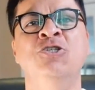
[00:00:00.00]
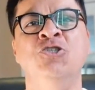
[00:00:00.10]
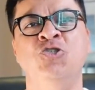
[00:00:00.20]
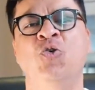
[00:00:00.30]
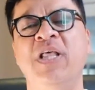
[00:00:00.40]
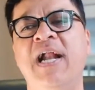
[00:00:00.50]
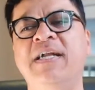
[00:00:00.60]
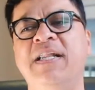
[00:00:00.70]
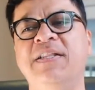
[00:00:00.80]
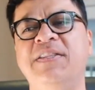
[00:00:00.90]
so
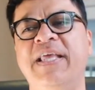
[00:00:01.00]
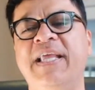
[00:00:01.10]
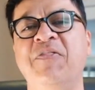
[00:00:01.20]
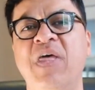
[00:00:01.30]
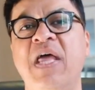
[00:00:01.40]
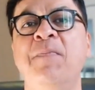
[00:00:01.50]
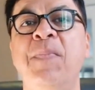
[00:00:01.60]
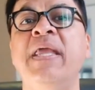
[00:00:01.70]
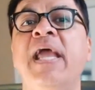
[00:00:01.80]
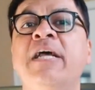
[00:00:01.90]
that they can then
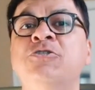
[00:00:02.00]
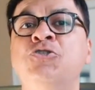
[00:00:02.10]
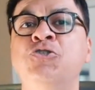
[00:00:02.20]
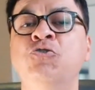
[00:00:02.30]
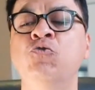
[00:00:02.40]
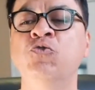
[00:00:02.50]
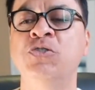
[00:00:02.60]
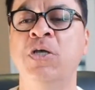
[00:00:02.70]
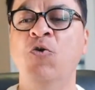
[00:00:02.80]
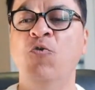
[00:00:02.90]
pick and
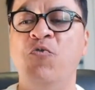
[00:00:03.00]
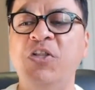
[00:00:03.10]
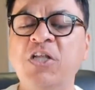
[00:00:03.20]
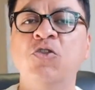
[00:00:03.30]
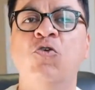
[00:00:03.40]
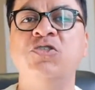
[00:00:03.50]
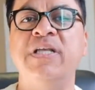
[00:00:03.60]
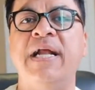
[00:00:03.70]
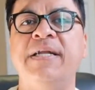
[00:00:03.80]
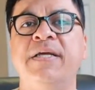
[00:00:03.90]
choose within those
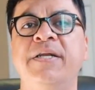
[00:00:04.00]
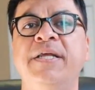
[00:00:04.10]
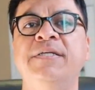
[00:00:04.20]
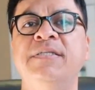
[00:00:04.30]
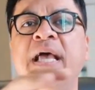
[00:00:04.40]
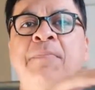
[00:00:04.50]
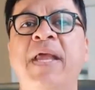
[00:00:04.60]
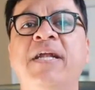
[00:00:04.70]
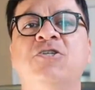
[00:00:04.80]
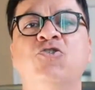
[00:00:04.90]
categories and
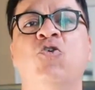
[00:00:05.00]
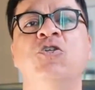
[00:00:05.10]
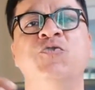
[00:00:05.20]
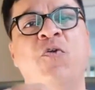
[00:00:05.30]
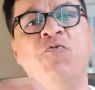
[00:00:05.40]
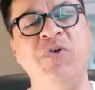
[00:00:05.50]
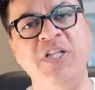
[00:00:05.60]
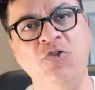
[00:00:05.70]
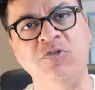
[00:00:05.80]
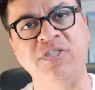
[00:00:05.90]
make draws from
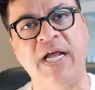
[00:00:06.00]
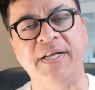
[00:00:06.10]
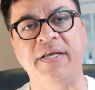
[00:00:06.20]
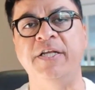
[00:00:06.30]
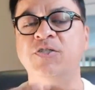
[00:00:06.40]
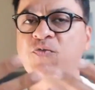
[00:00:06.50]
within those categories.